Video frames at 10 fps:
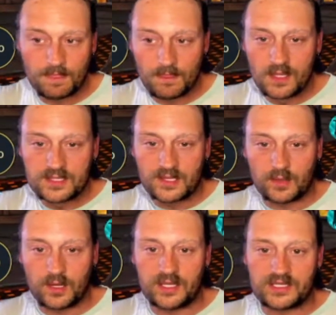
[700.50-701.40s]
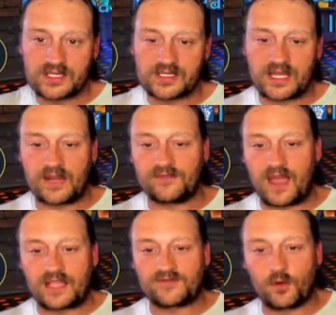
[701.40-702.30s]
So we'll go ahead and just kind of
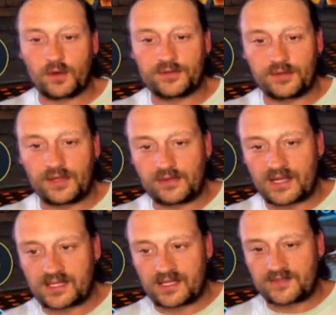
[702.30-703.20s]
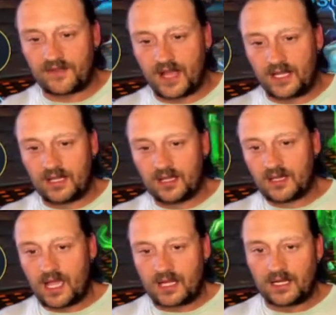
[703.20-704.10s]
fast forward through the rest of this fight
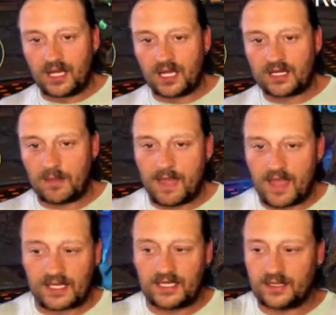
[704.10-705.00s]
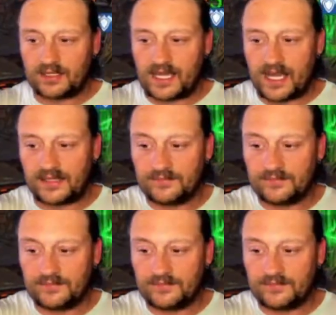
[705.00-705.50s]
and cut back in here at the end.